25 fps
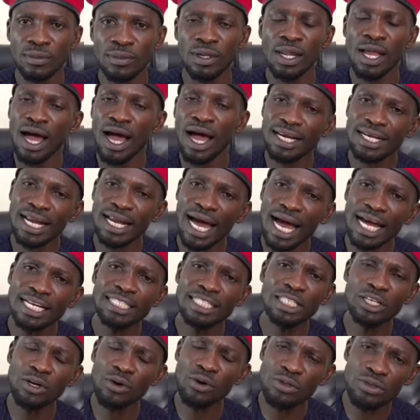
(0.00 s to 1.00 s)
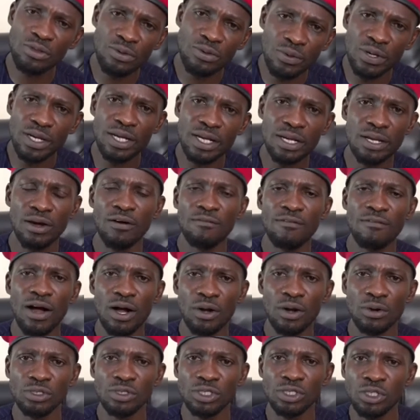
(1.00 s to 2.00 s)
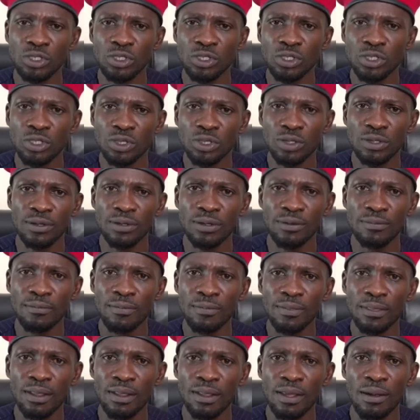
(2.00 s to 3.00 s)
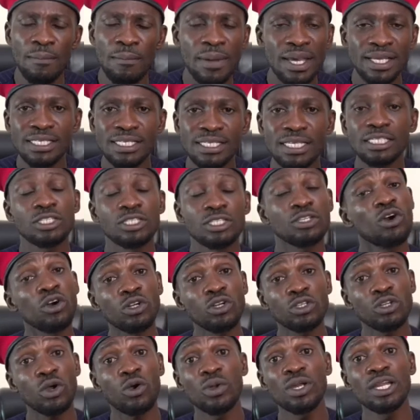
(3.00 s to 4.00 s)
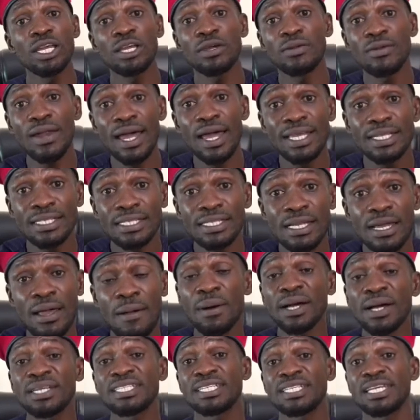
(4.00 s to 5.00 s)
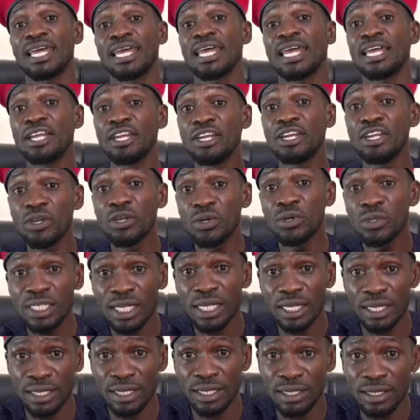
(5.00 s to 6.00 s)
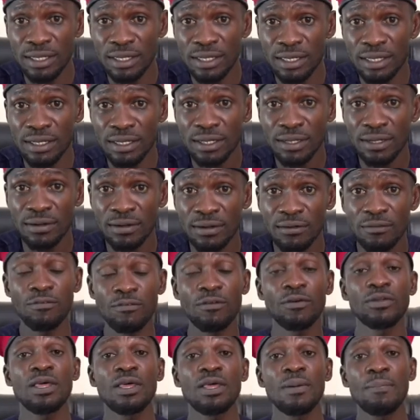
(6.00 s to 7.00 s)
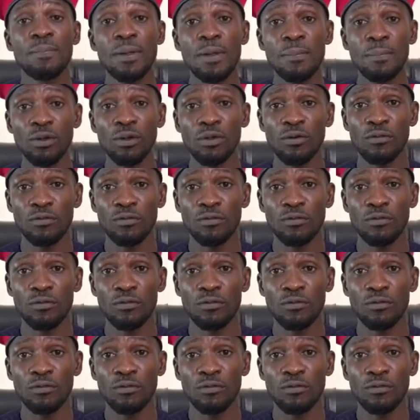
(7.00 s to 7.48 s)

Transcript: and Article 3 of our Constitution makes it not only right but a duty for the people of